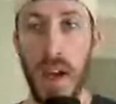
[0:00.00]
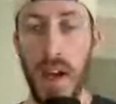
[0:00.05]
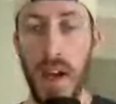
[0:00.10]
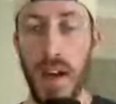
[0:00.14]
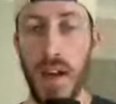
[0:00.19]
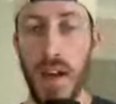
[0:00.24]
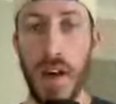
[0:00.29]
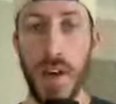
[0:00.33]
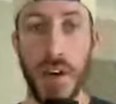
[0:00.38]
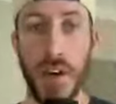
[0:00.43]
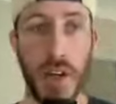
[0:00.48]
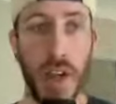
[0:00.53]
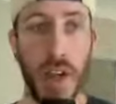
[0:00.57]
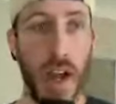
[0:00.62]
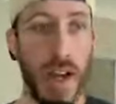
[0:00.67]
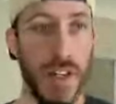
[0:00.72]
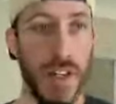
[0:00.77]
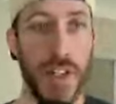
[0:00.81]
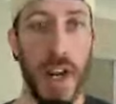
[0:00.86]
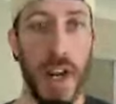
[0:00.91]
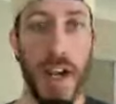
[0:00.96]
under
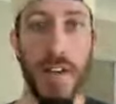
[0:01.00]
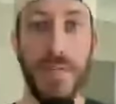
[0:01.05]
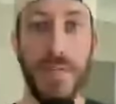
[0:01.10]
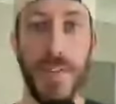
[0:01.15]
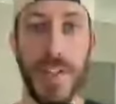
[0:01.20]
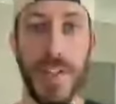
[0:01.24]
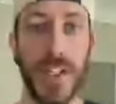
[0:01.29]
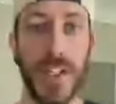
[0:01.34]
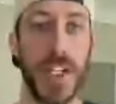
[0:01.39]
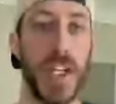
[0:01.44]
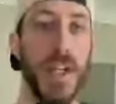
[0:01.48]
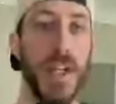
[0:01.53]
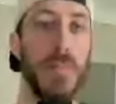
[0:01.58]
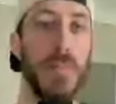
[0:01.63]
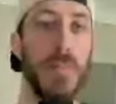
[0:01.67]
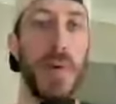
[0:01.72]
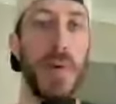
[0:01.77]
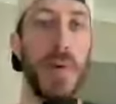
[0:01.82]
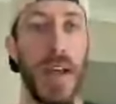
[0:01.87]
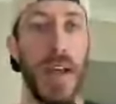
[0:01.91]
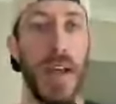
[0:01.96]
contract for cheap,
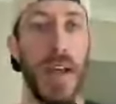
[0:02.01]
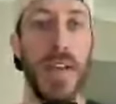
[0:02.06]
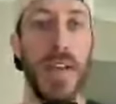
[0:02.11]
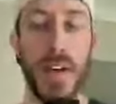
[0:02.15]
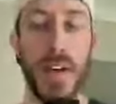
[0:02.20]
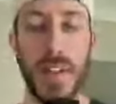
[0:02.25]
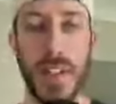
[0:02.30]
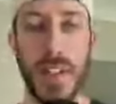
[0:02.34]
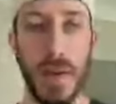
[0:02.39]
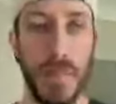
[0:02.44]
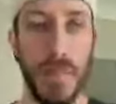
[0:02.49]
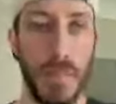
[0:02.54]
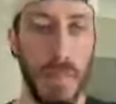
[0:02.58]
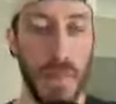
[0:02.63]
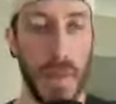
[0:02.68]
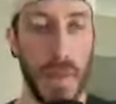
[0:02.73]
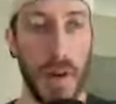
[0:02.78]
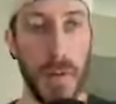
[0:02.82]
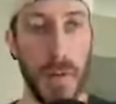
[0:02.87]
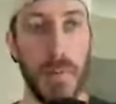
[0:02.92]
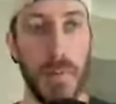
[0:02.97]
but there
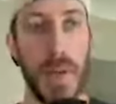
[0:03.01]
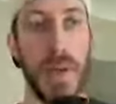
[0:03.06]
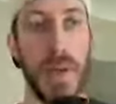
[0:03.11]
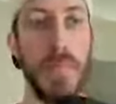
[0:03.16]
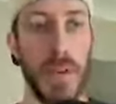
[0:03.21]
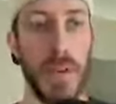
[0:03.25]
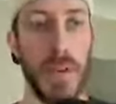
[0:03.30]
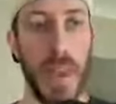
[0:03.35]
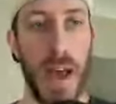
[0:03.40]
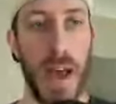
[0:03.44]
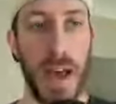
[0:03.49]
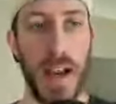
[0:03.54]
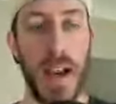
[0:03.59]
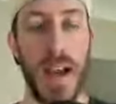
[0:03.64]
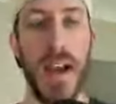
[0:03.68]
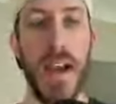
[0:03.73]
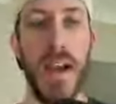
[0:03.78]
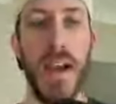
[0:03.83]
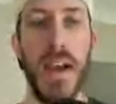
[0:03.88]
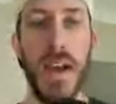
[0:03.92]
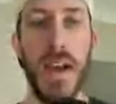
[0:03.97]
are people that
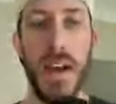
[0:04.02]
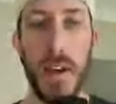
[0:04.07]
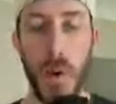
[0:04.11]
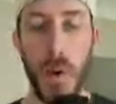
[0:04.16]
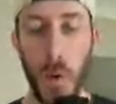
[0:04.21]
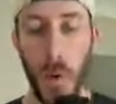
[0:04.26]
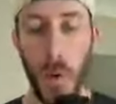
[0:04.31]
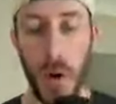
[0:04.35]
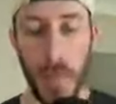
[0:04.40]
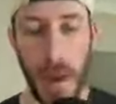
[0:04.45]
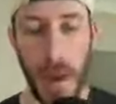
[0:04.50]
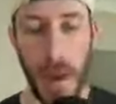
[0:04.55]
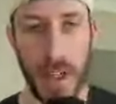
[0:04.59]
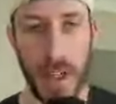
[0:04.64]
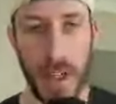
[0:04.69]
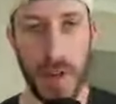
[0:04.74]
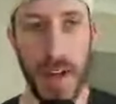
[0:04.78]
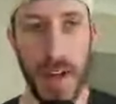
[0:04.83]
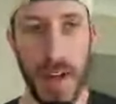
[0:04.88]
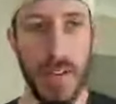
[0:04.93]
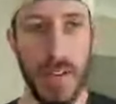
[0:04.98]
quarterbacks
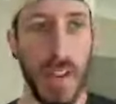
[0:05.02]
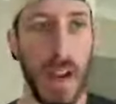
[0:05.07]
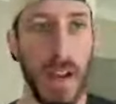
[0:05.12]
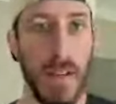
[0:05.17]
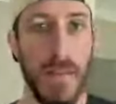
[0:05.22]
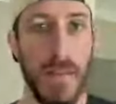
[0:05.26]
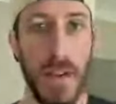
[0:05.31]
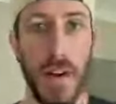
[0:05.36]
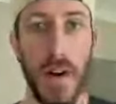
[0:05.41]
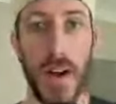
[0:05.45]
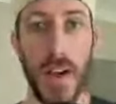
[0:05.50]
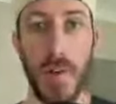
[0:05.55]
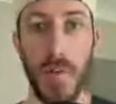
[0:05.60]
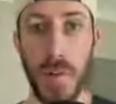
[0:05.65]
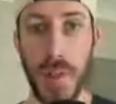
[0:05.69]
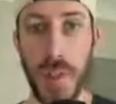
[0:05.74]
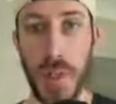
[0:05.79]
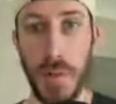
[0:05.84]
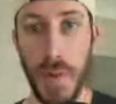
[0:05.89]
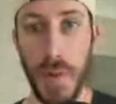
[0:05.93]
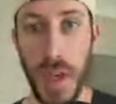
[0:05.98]
rather that I feel like we
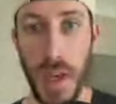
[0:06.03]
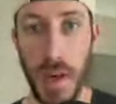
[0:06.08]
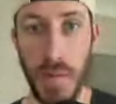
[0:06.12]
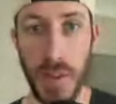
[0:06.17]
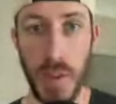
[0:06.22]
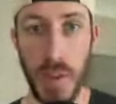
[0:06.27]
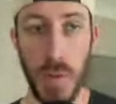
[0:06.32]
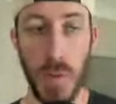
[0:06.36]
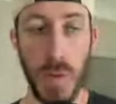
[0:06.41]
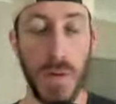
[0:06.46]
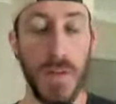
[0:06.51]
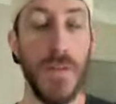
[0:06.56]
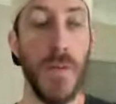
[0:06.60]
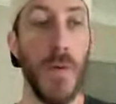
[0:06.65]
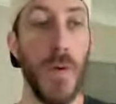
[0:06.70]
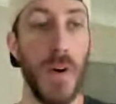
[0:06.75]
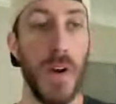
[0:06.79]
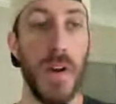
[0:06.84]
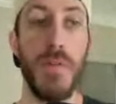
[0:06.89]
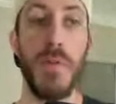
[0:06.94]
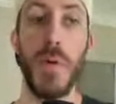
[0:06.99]
should be able to
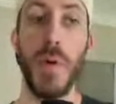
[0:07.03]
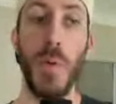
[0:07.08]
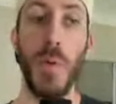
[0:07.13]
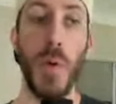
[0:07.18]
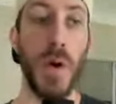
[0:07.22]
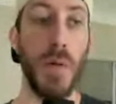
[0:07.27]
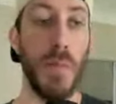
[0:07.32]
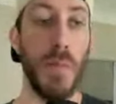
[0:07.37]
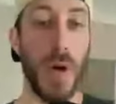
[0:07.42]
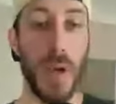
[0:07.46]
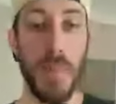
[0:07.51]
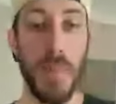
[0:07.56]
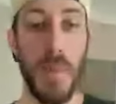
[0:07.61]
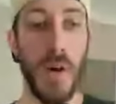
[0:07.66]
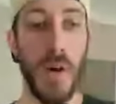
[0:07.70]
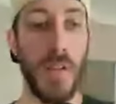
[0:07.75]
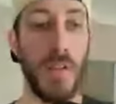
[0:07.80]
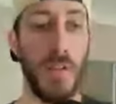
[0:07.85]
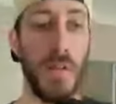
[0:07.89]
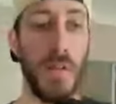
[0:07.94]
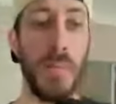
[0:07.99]
afford if we want to bring both
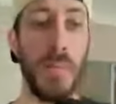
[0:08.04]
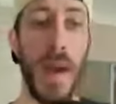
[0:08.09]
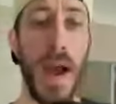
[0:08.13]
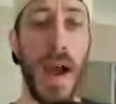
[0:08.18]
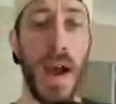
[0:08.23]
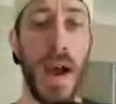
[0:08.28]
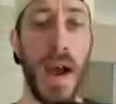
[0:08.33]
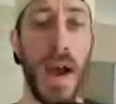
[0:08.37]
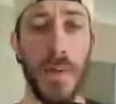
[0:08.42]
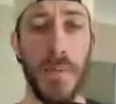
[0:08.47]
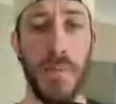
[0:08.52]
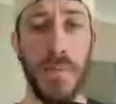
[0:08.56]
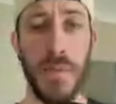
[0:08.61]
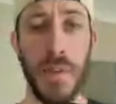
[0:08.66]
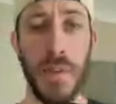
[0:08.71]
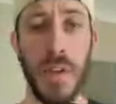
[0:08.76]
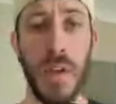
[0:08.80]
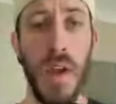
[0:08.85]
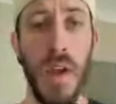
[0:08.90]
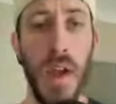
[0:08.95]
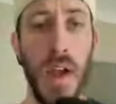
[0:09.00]
of them back.
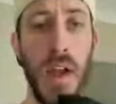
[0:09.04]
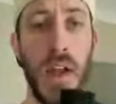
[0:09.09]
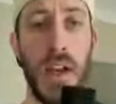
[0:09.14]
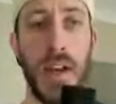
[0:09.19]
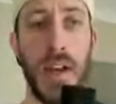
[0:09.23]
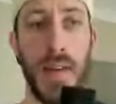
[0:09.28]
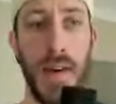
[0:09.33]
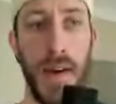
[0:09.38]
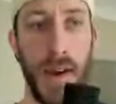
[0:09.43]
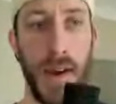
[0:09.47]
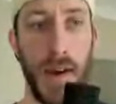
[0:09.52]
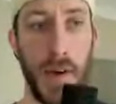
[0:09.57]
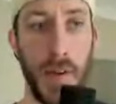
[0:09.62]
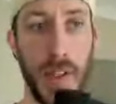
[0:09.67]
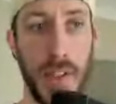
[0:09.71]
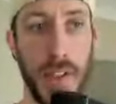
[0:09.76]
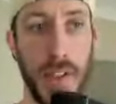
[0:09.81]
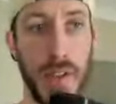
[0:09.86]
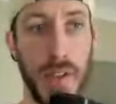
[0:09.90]
Now, this is